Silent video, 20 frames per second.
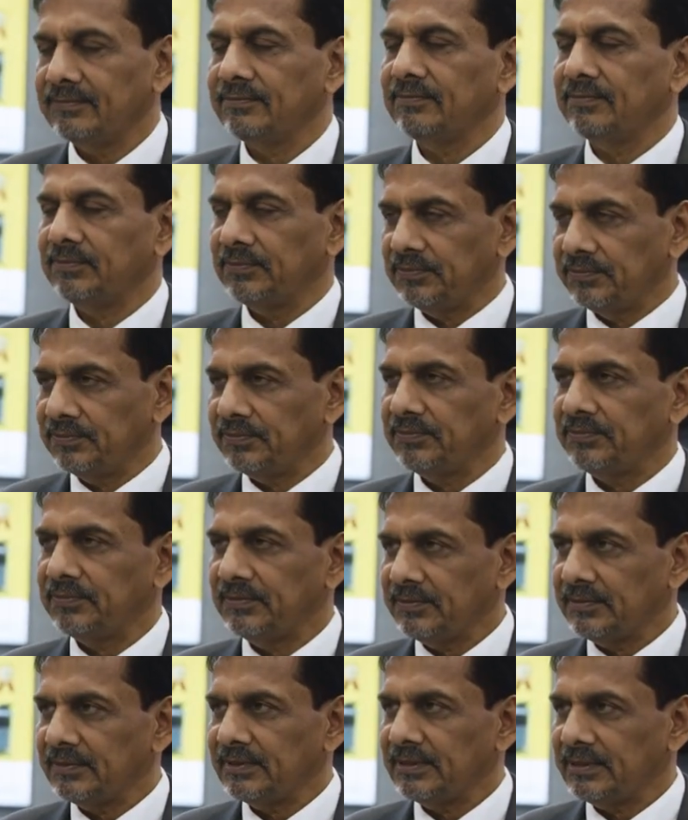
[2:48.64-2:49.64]
and it's ready to
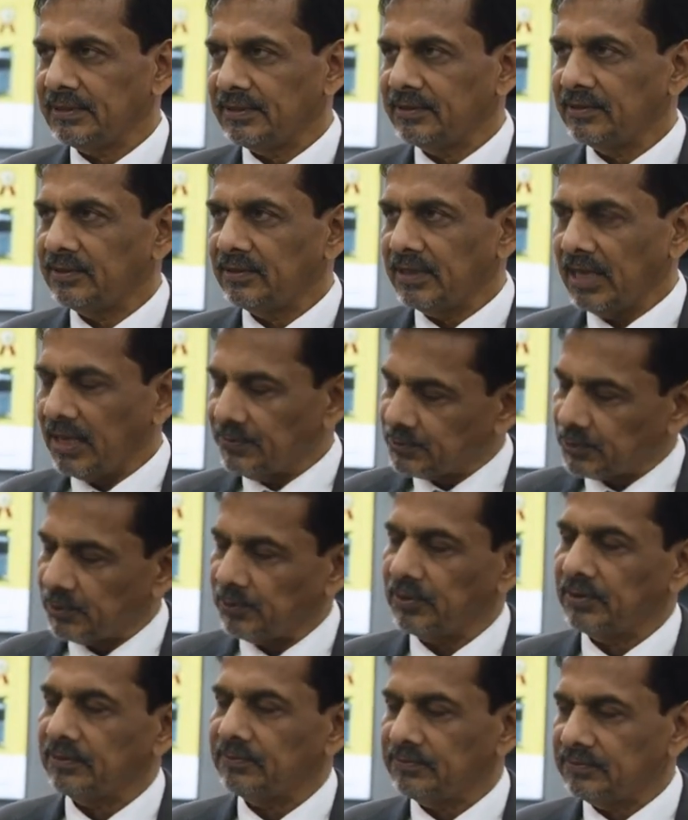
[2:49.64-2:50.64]
go for
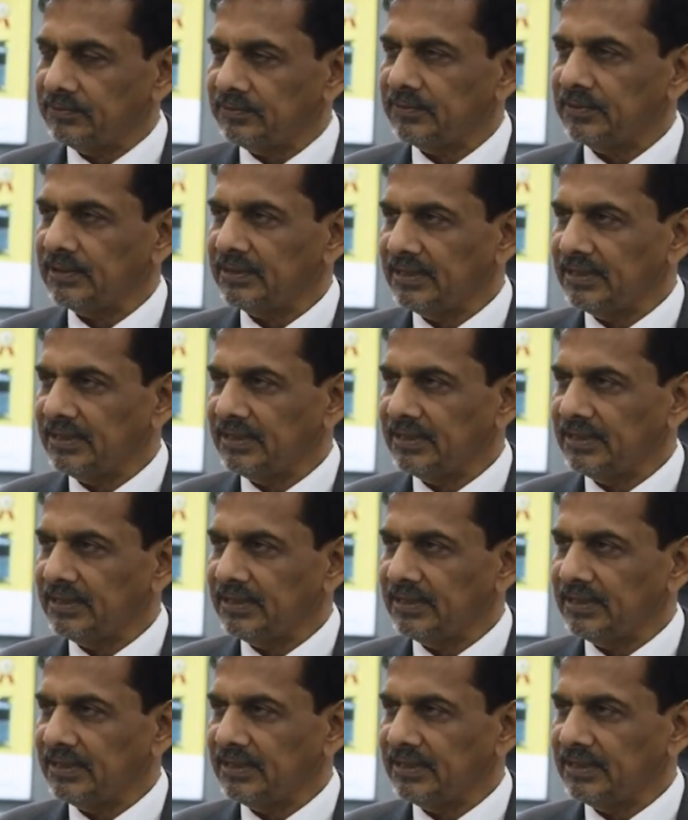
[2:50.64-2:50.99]
books on demand.